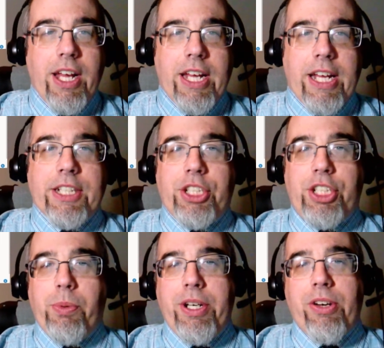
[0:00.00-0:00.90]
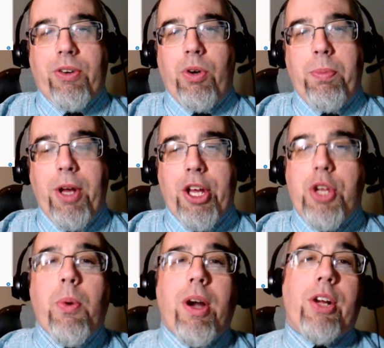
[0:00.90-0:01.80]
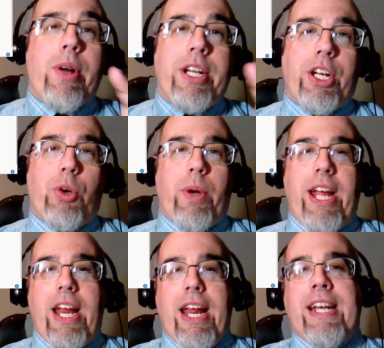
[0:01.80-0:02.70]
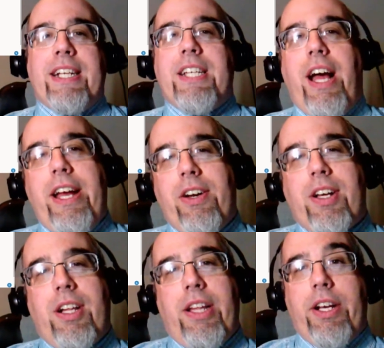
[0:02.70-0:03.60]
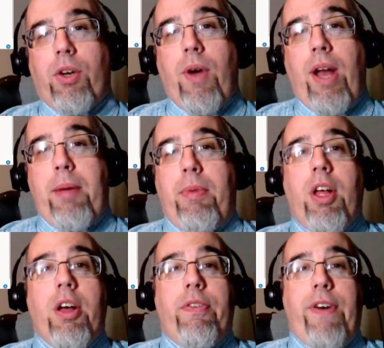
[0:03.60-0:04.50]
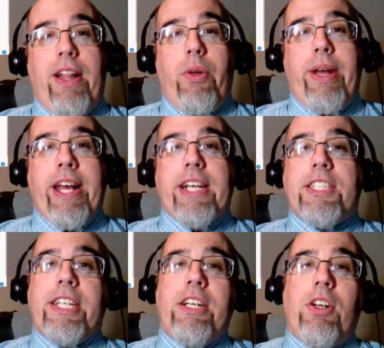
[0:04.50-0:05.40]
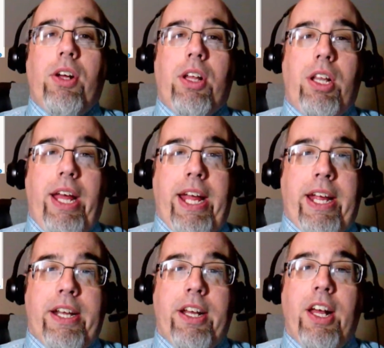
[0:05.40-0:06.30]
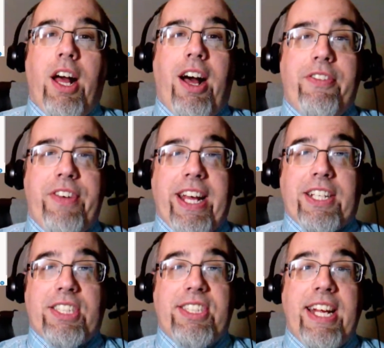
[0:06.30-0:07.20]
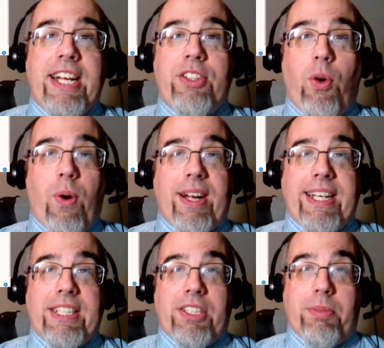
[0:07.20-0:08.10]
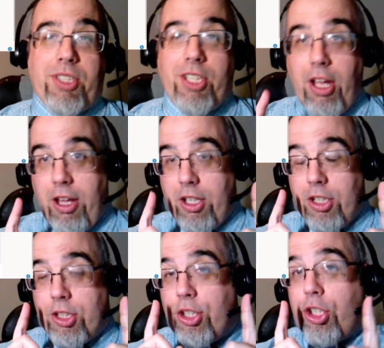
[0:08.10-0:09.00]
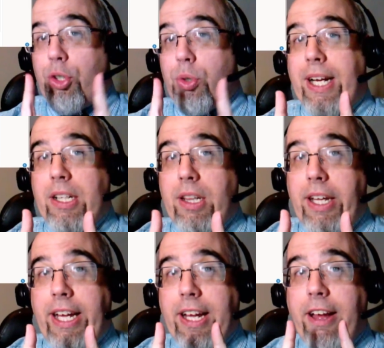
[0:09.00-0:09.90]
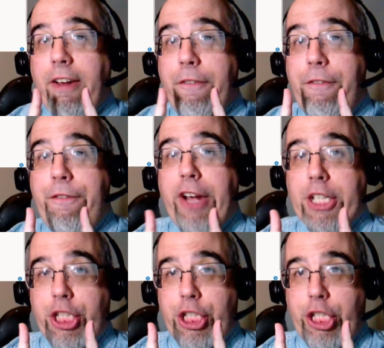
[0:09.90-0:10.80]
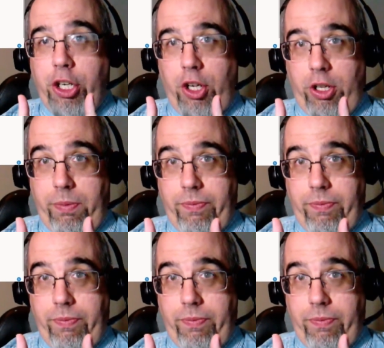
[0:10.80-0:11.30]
Is you and your group, you are going to create an entire cladogram following a single clade of extinct organisms. Strictly fictional.